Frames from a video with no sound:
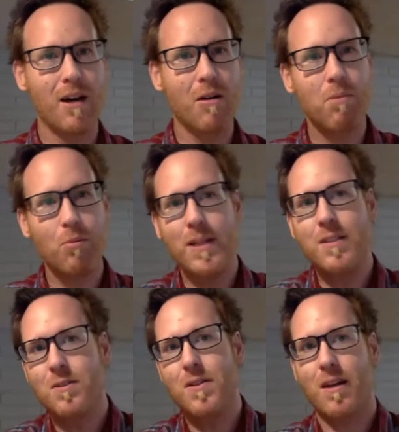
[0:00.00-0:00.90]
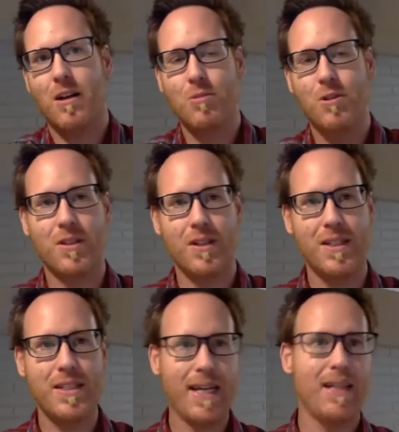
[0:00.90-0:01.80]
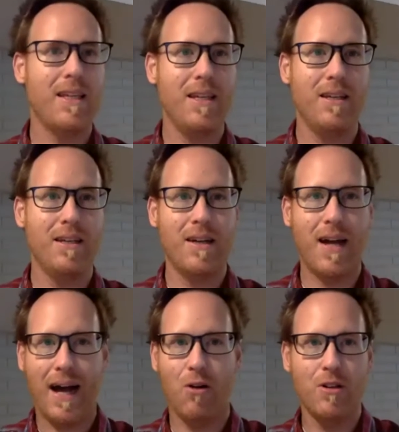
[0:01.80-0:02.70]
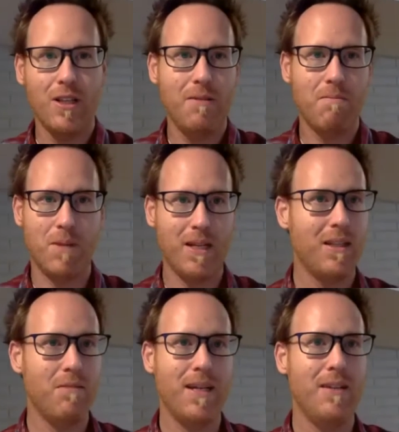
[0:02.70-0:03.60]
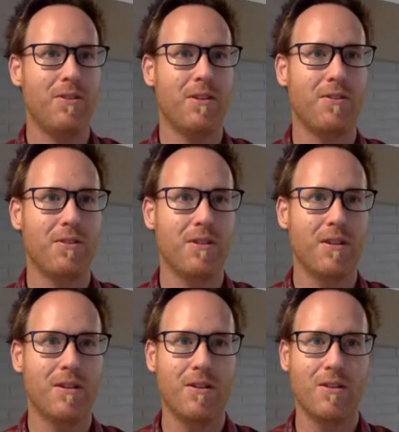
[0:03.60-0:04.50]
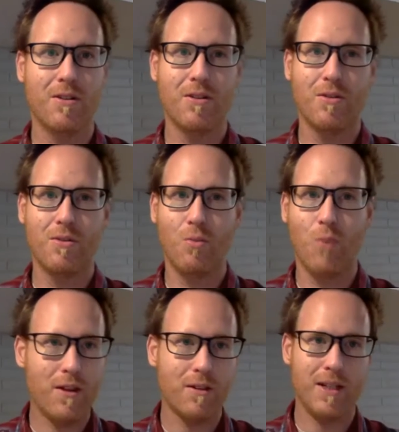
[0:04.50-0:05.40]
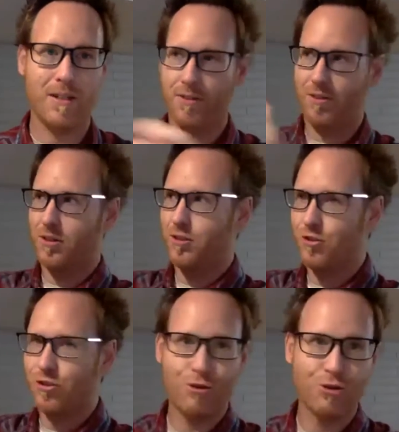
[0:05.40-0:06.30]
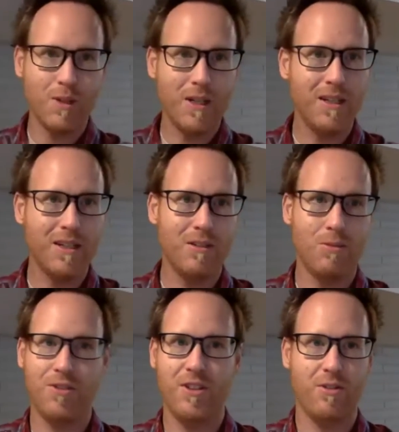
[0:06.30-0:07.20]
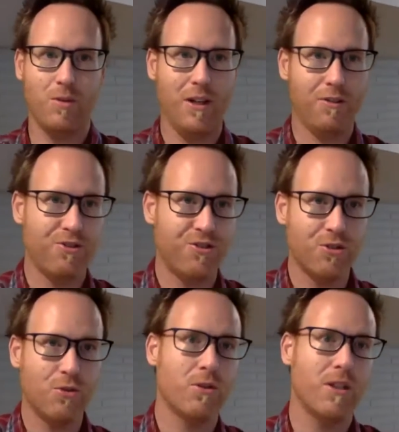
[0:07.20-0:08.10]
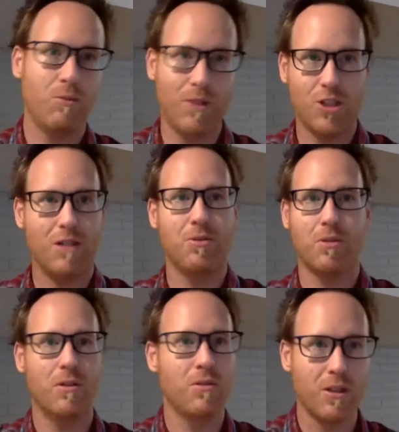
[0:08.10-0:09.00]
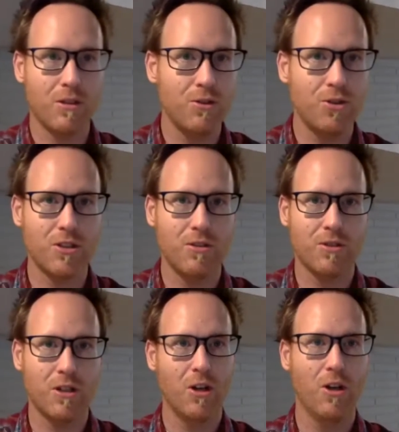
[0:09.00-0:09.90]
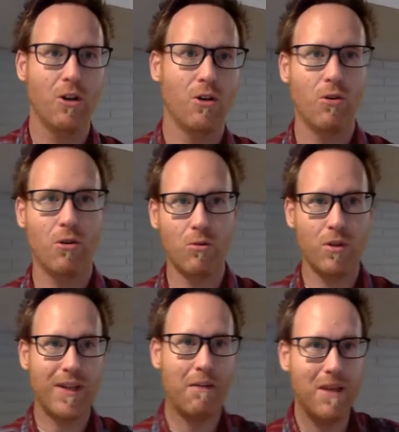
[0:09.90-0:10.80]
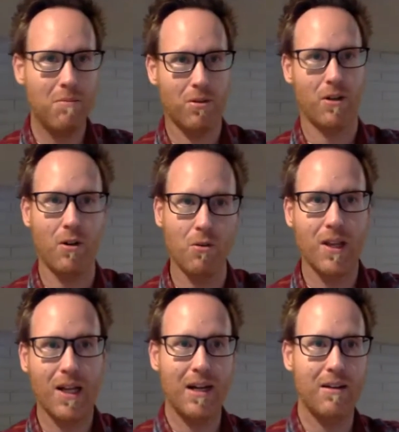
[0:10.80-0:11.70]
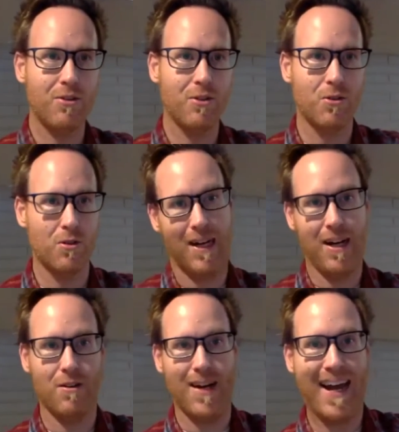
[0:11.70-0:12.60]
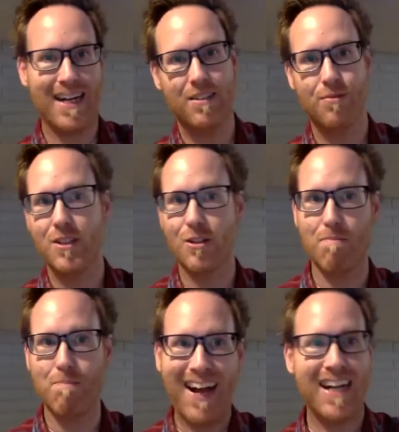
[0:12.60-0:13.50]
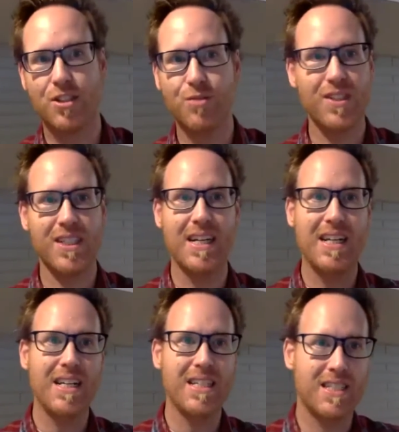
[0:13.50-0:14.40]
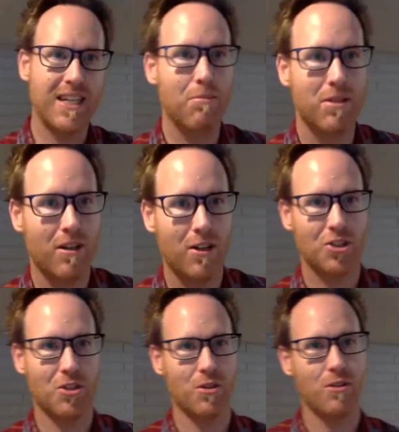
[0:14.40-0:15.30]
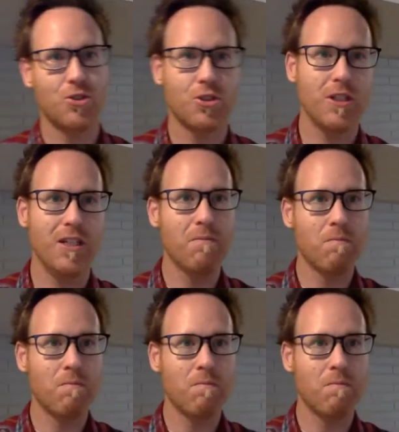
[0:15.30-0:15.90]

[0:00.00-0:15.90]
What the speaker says: But we do that almost on a daily, hourly, minutely basis. Whether it's social media, we see someone else's story and we jump to our own conclusions, or we've got people in our own lives who are either actively or passively sabotaging our own journey.